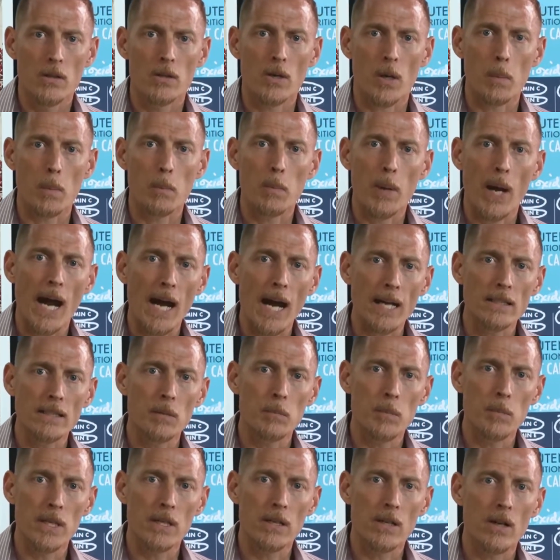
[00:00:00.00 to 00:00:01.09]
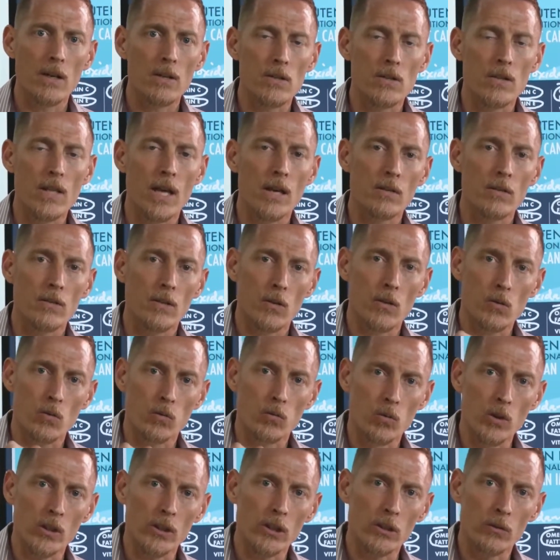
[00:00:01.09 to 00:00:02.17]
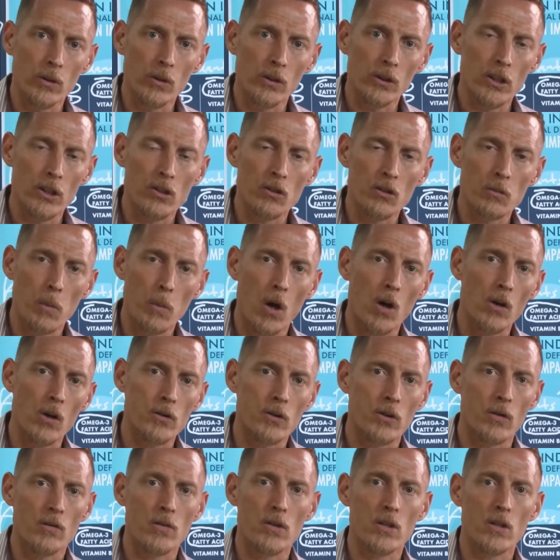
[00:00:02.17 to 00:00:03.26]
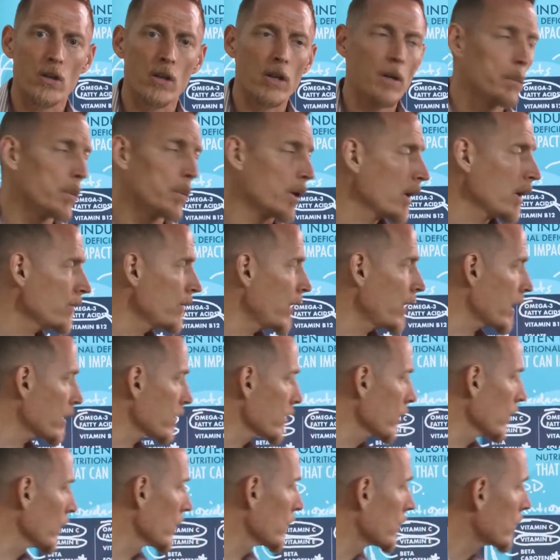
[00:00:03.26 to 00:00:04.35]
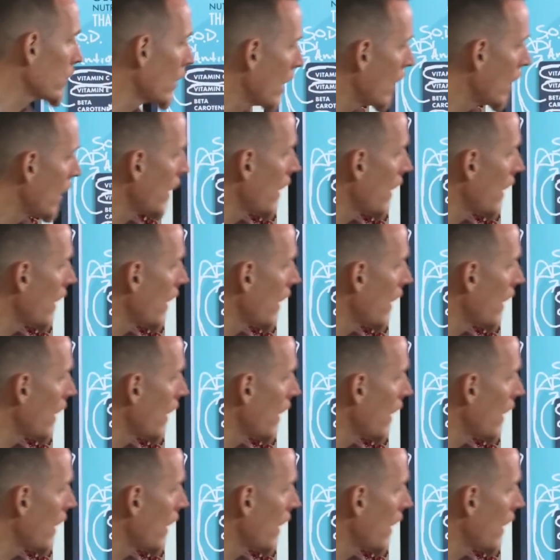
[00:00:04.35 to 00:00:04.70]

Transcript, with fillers: They're impacted because that those really, really small surface area blood vessels